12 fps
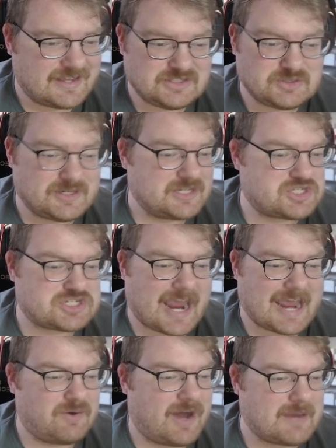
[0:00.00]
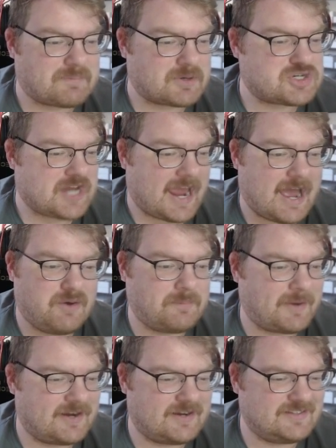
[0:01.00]
You can get Shadow Hyper Chow,
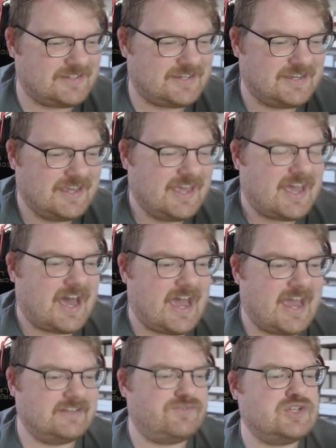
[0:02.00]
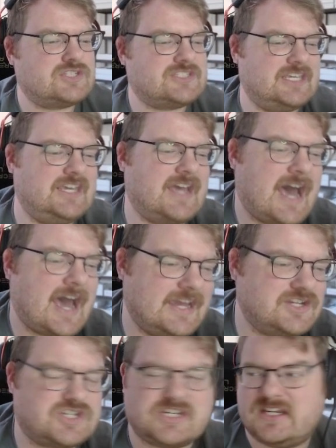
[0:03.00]
apparently. And if you see
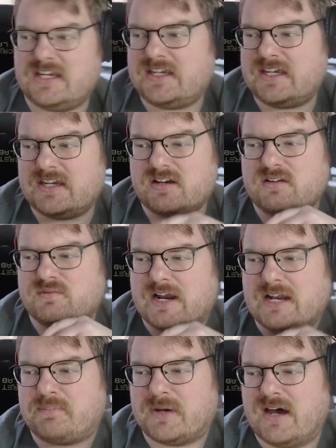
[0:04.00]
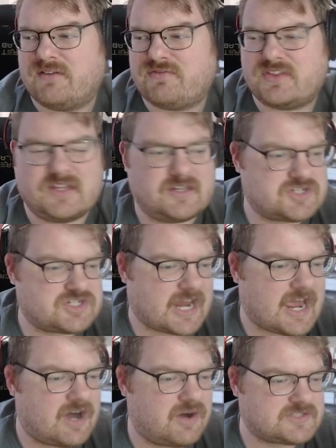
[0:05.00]
IG here, right above the
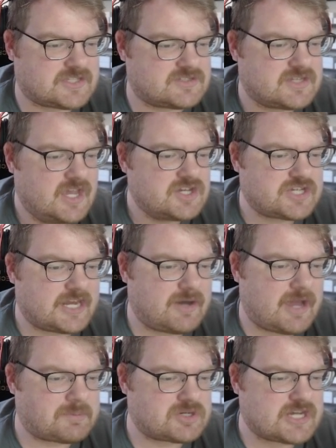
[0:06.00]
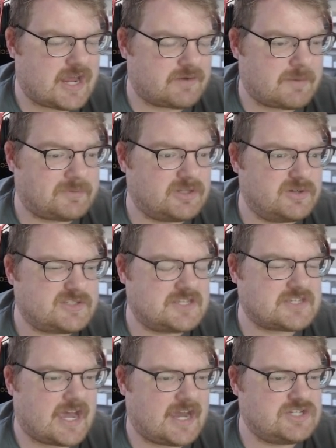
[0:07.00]
Chow, it says Shadow Hyper Chow, and right below it
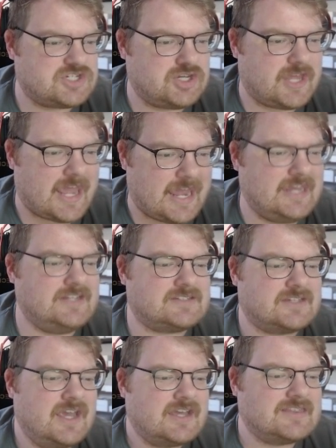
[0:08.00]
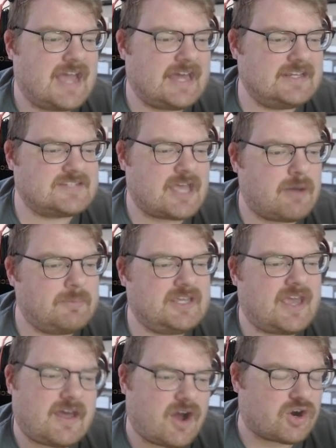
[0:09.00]
says IG 8. That is how
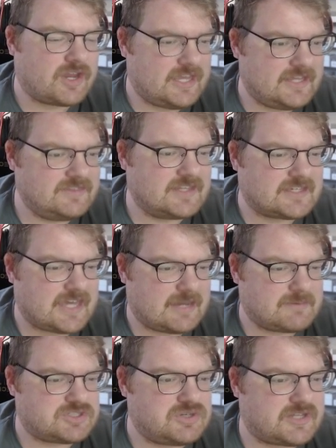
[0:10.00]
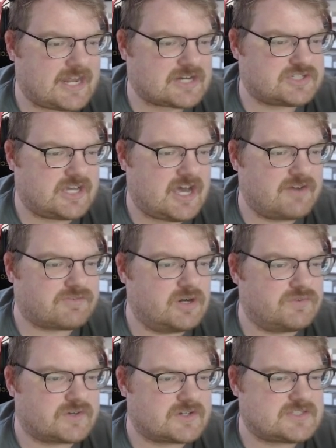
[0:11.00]
many are in the game. So you can actually hover
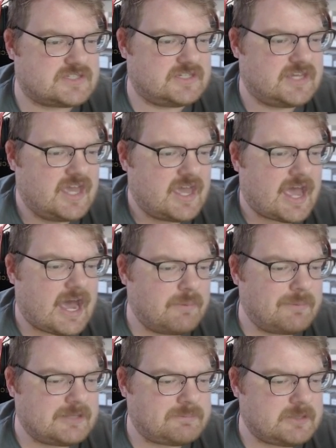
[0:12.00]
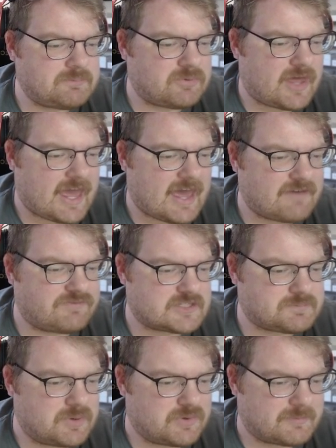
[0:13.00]
over and see how many people have this
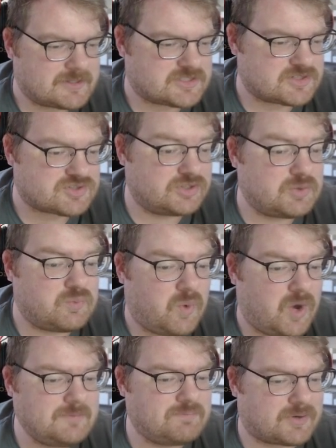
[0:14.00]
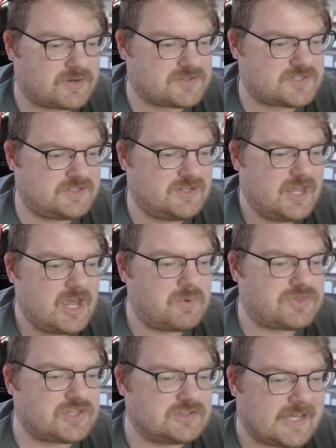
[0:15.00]
Pokemon. So there's only one person
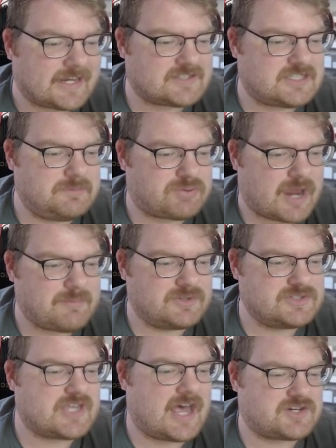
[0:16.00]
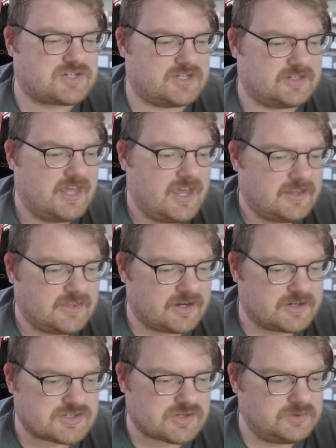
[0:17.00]
with the Legacy Primal Zacian.
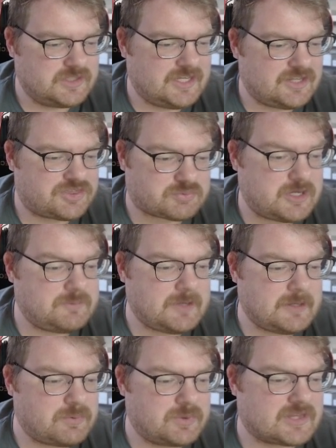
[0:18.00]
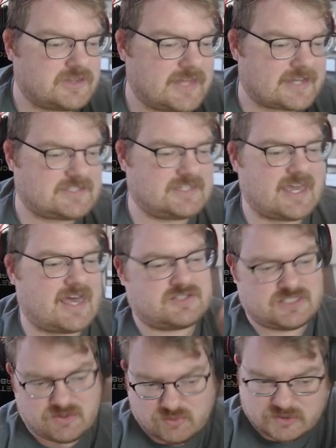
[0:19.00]
There's only 3 people with the Legacy
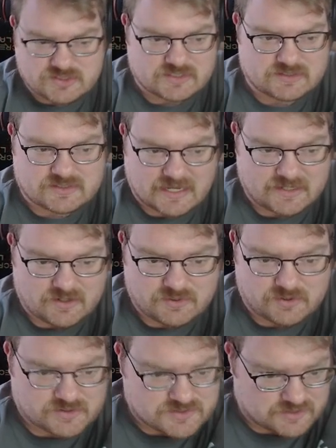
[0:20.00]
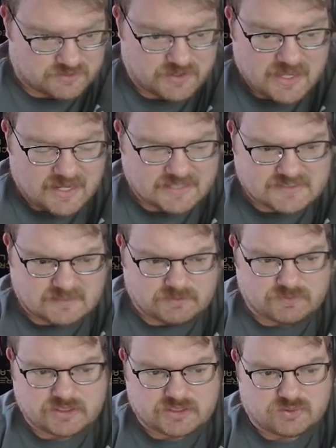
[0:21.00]
Galaxy Origin Kyogre. So it's something
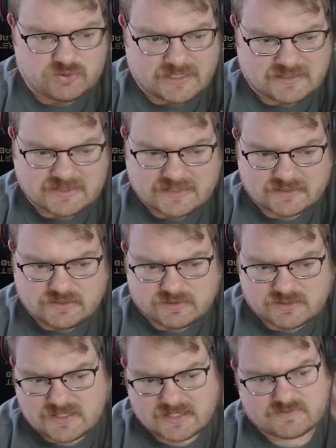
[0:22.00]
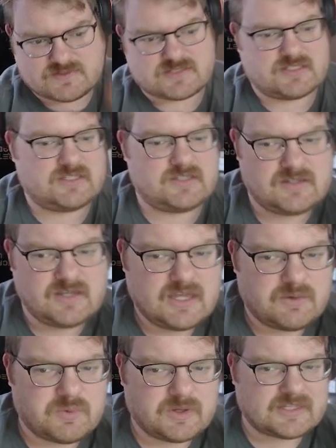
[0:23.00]
really cool like that you can kind of see
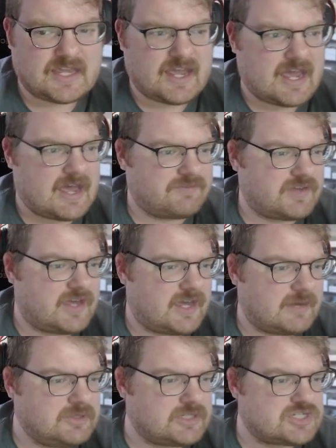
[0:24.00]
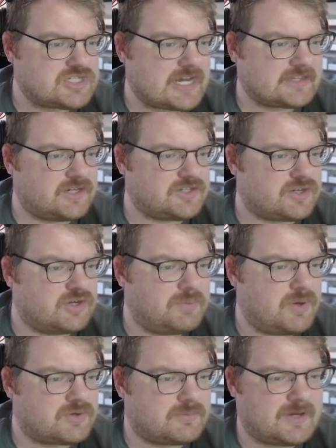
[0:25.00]
what they have. You can check that on your own
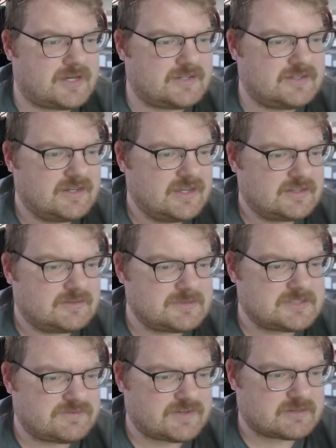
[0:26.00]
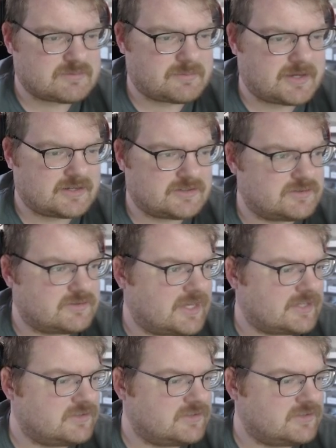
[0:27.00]
Pokemon. Let me see if I can remember how to do that.